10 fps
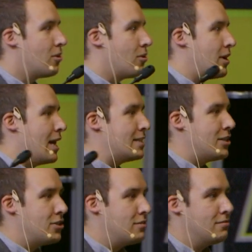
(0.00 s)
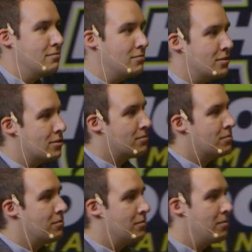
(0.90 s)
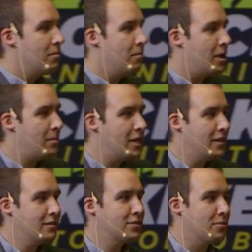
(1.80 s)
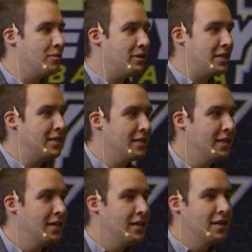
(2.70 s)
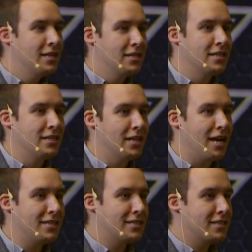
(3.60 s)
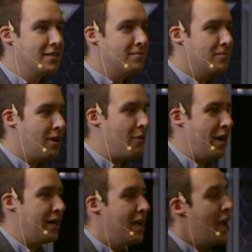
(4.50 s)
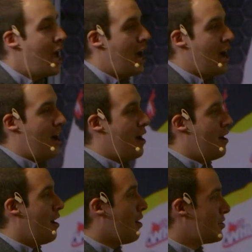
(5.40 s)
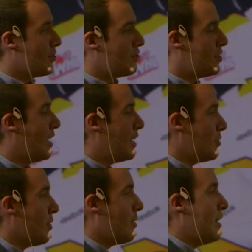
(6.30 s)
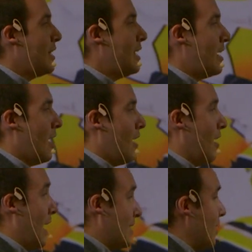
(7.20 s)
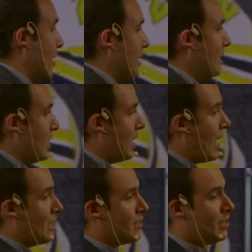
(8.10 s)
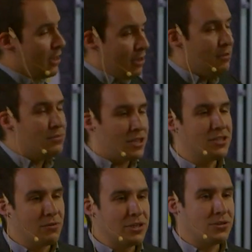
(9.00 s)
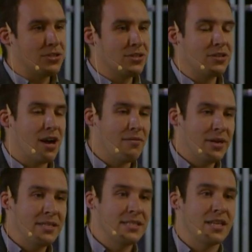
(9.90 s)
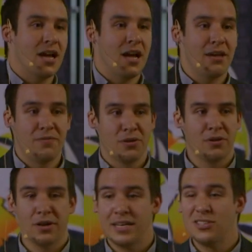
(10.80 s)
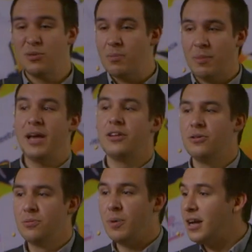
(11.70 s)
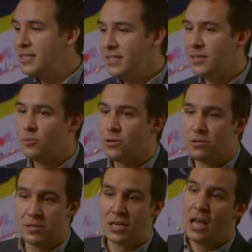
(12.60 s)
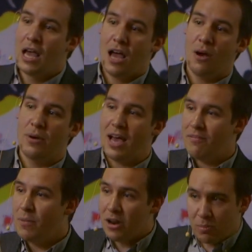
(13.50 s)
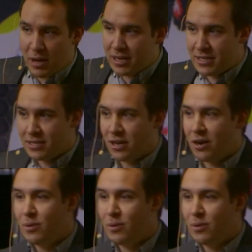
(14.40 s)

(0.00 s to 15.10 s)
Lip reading: organizations? Maybe some of it? Yes? All right. Also, to let you know that the SDRCC has tons of resources on governance. If you're looking to implement new policies and rules, we have model policies on our